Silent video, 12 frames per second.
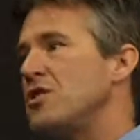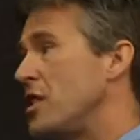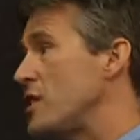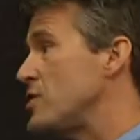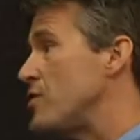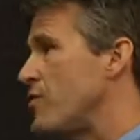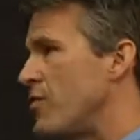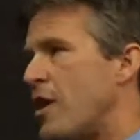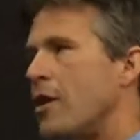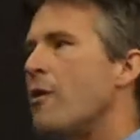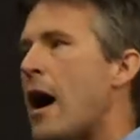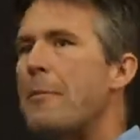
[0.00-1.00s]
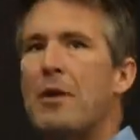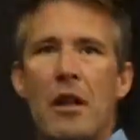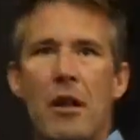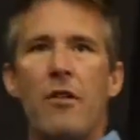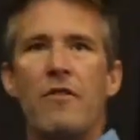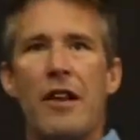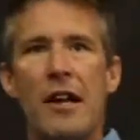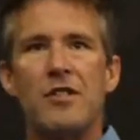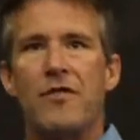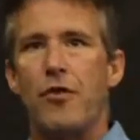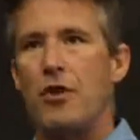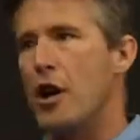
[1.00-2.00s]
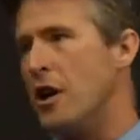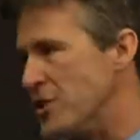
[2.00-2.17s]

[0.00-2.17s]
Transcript: things very rapidly over the next few years.